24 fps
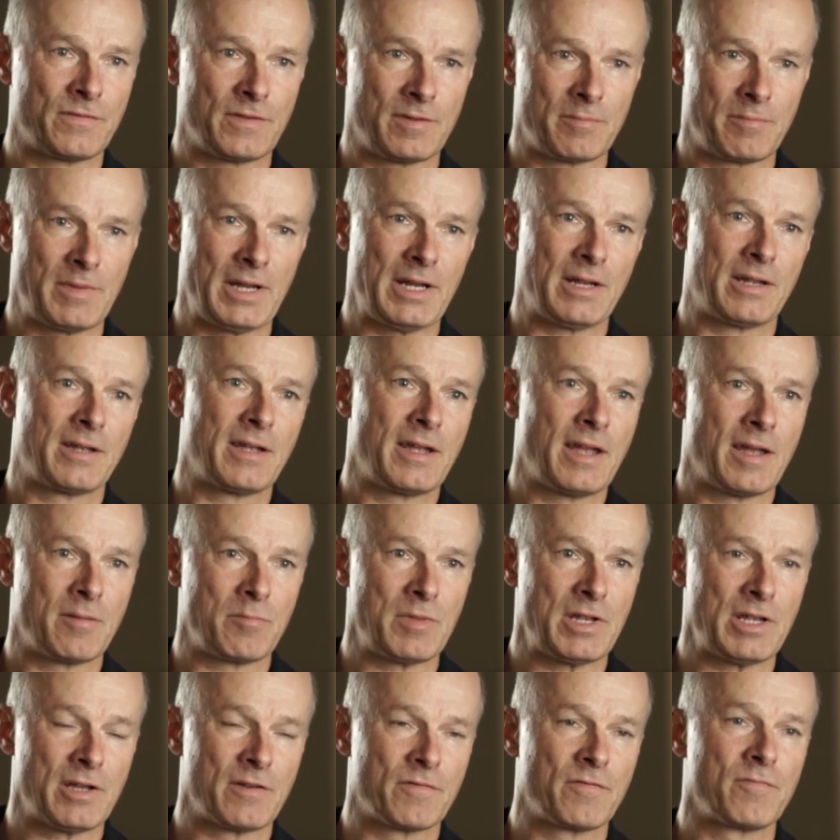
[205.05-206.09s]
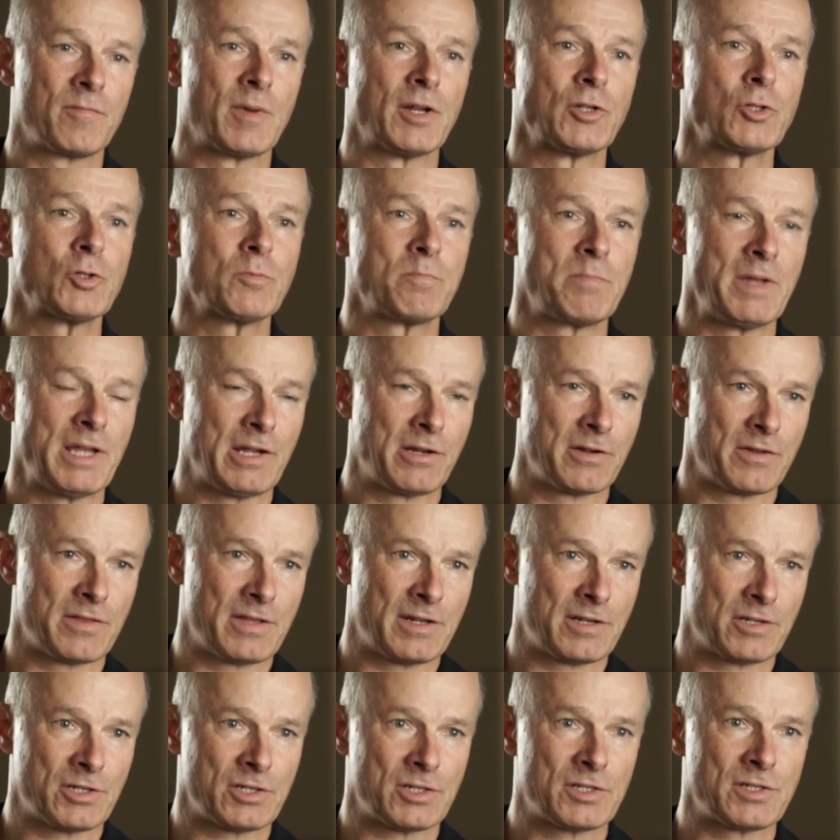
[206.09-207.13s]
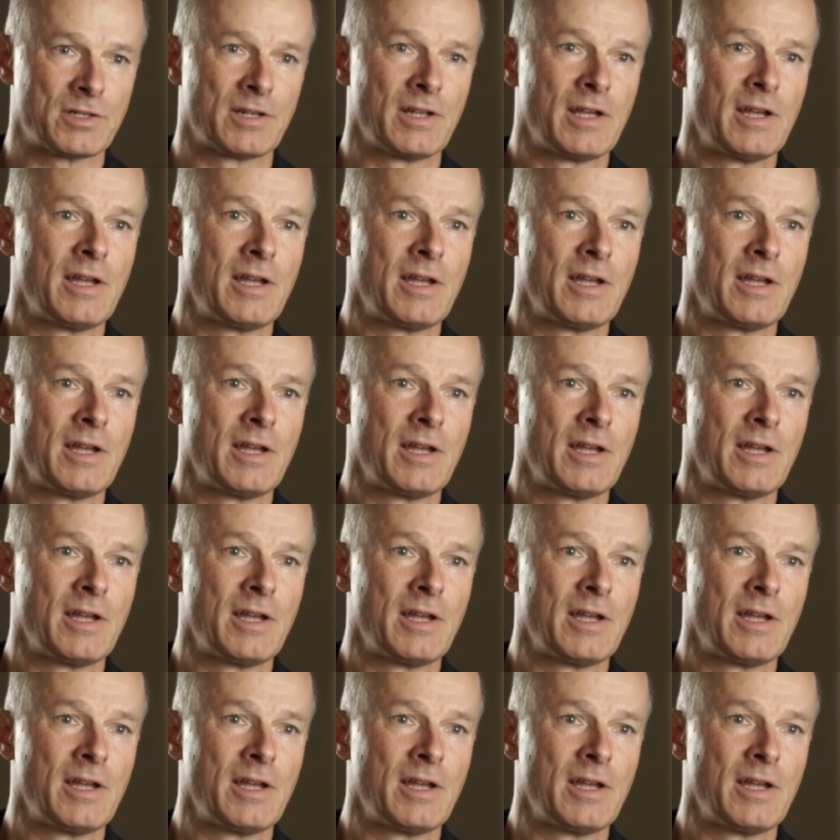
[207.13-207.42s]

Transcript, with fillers: and make MEF much bigger than just